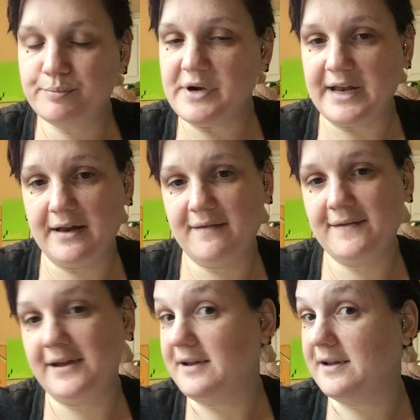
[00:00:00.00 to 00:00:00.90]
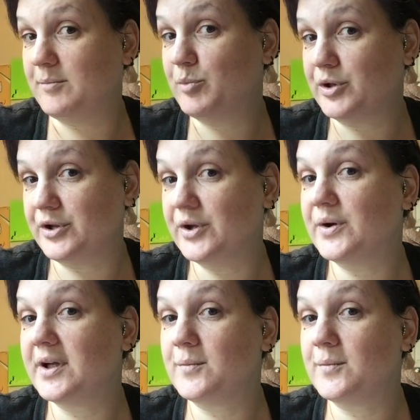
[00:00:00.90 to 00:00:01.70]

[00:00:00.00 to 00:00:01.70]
navy, blue,